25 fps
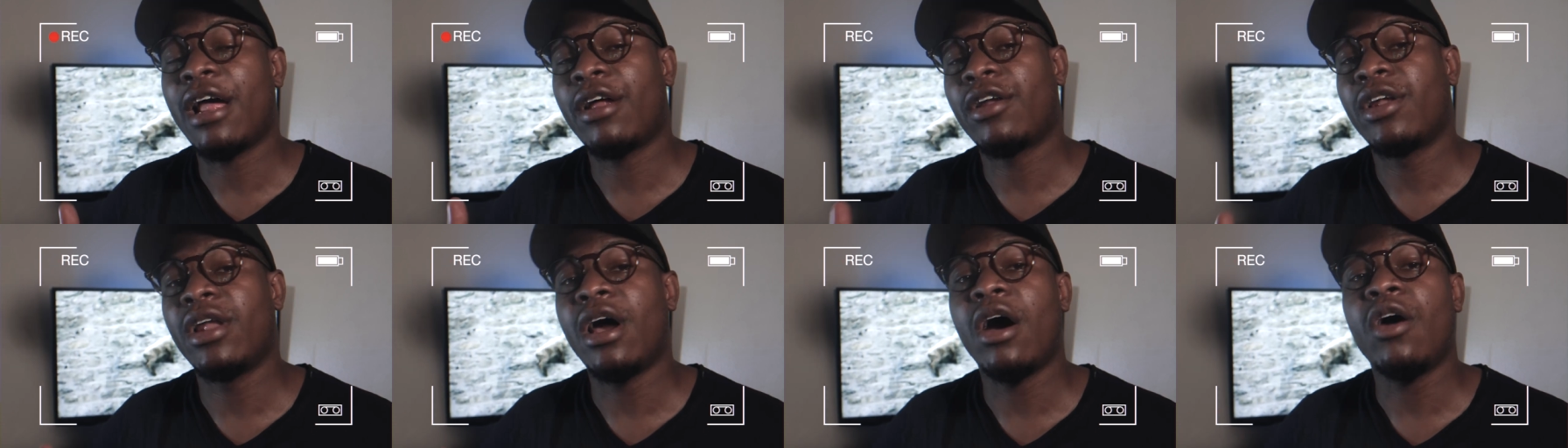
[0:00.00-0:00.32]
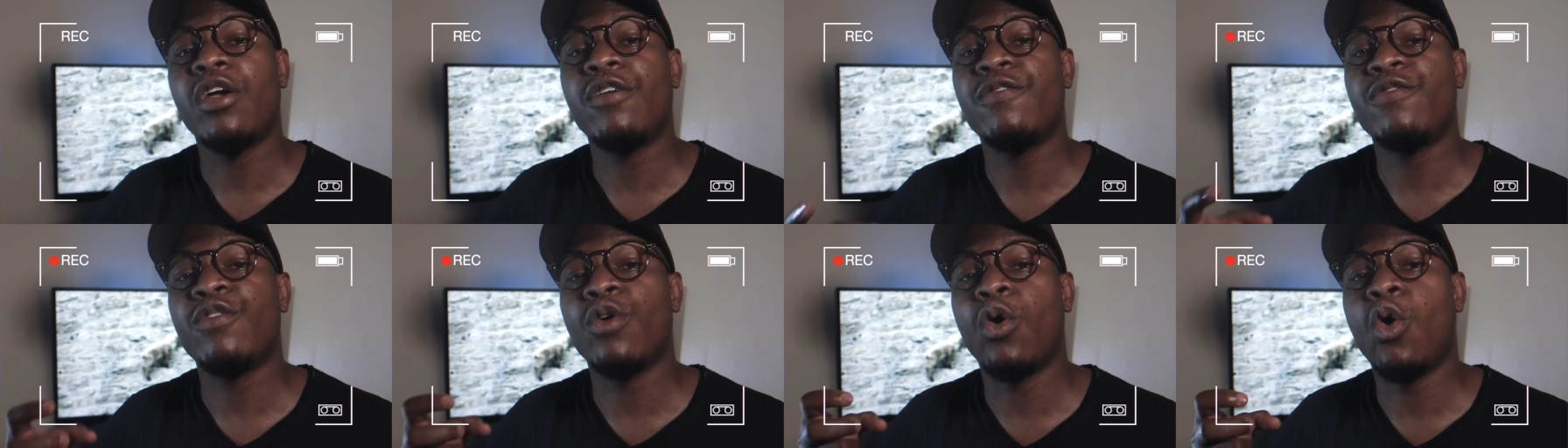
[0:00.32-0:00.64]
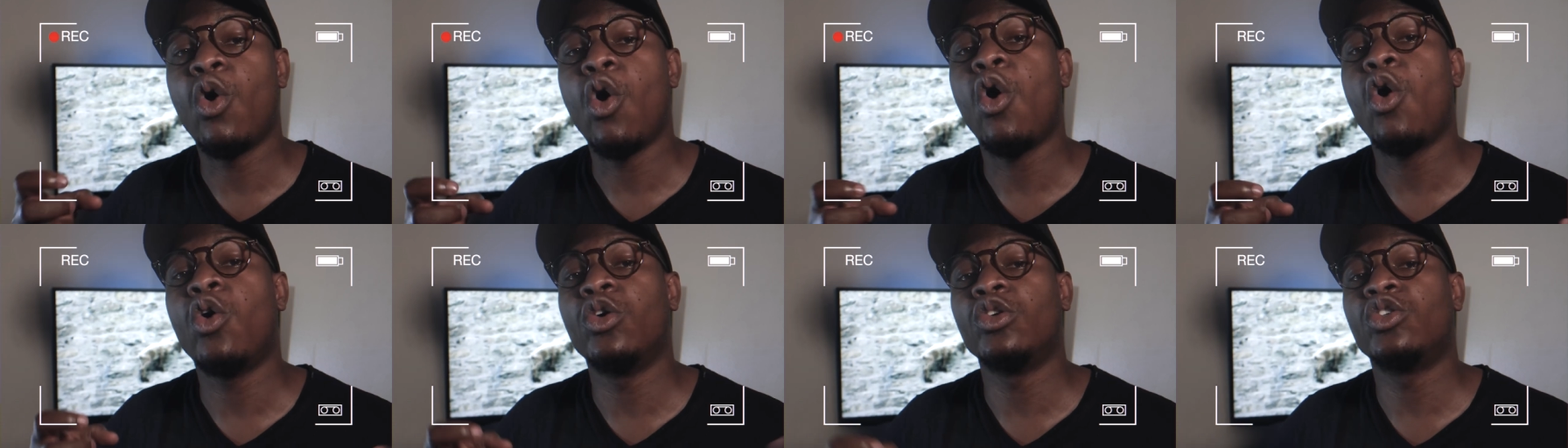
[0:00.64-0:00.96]
like now
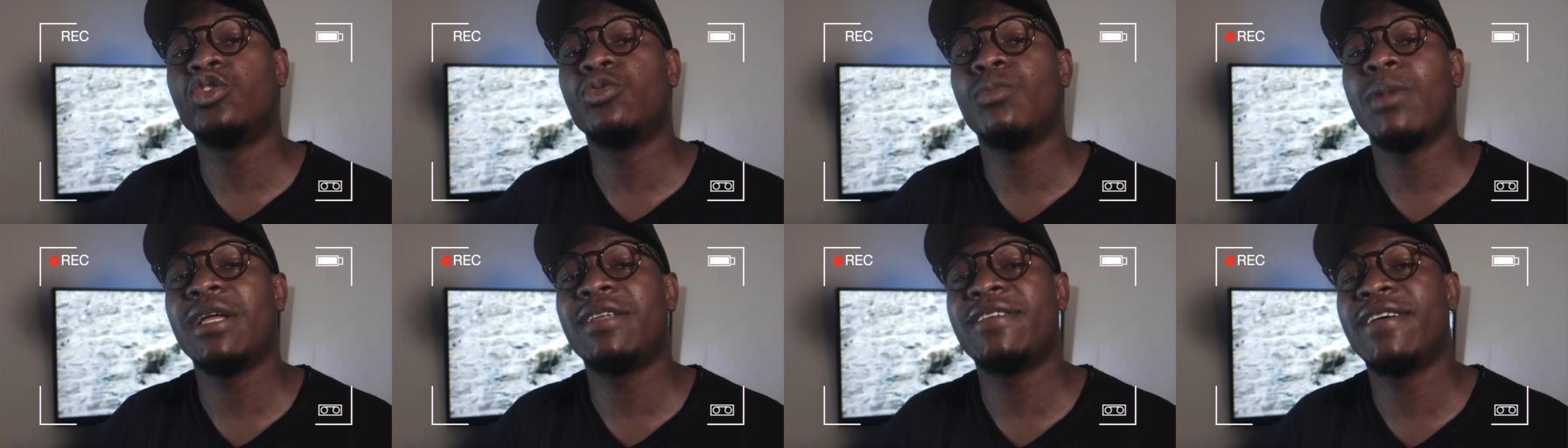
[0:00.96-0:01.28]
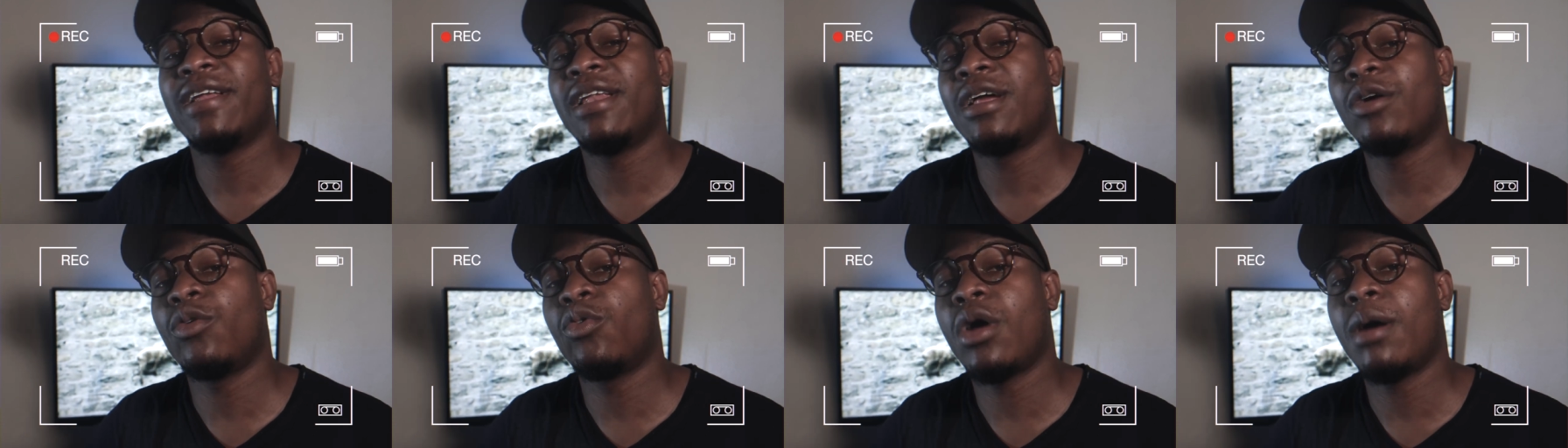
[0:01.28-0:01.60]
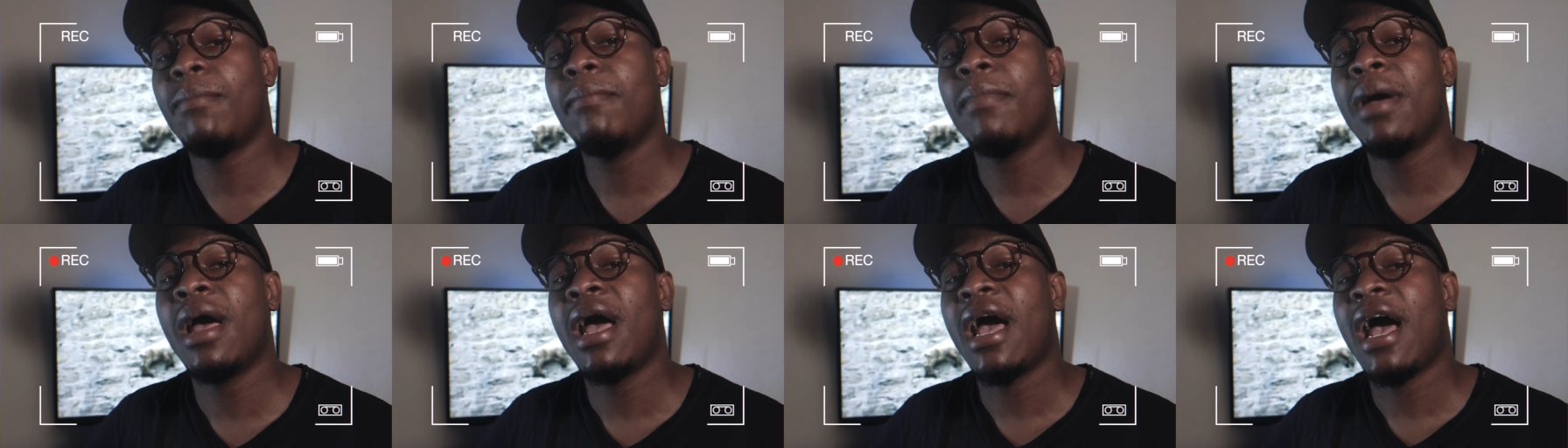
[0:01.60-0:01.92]
if you go onto my
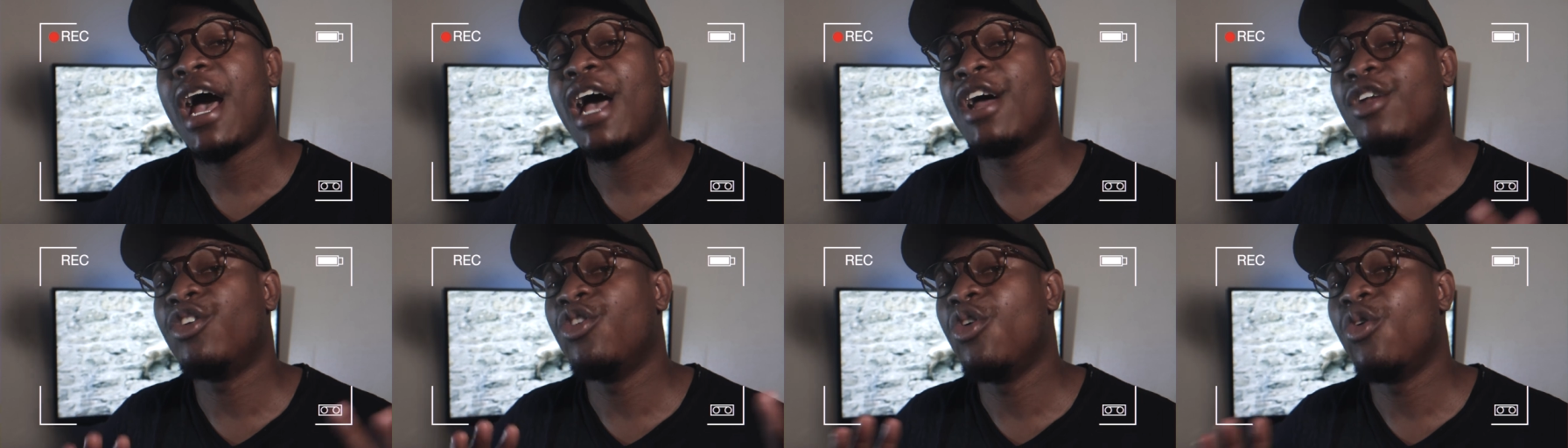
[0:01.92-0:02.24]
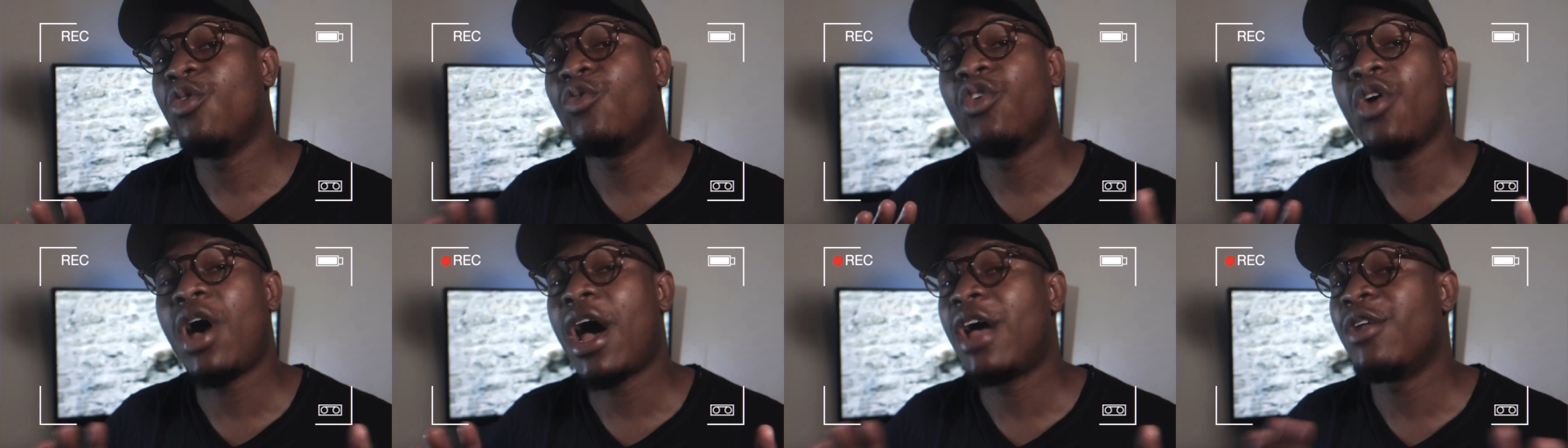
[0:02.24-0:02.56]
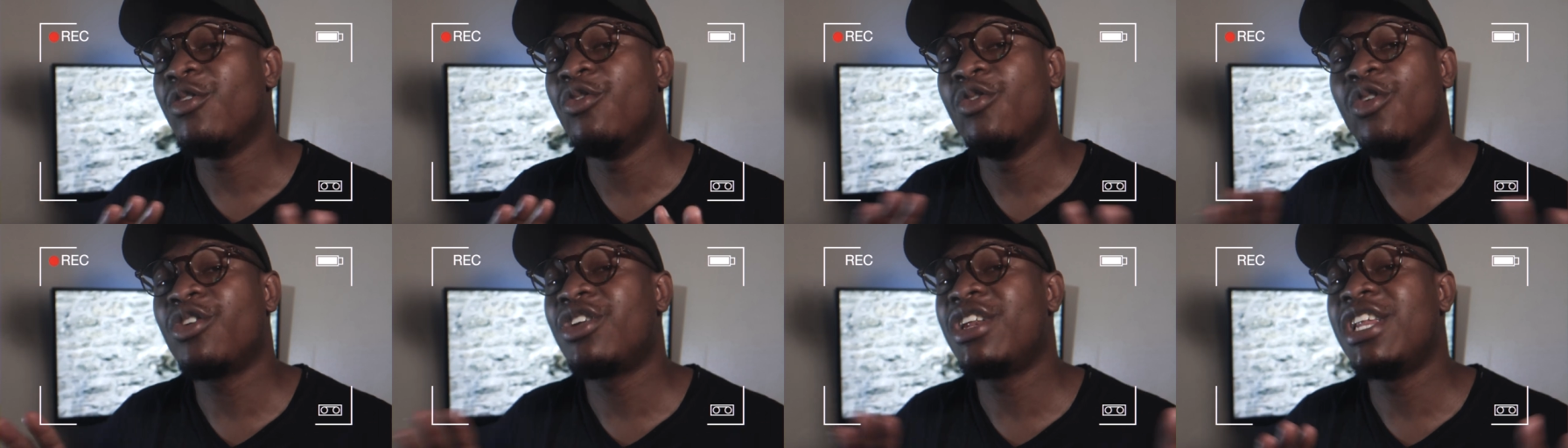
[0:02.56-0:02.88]
telegram i
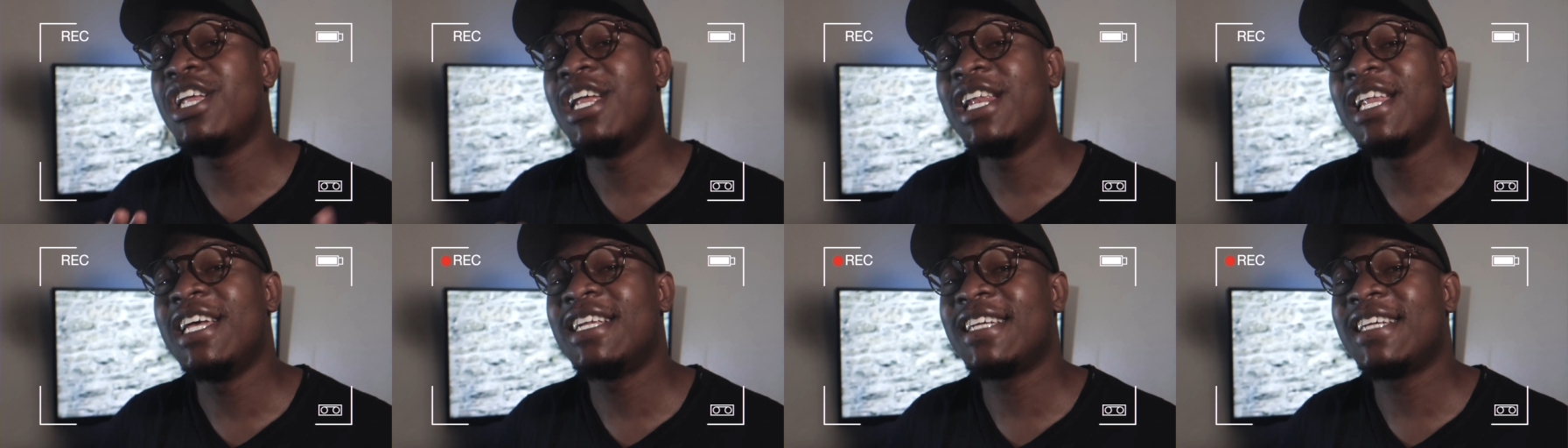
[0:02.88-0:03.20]
don't i do not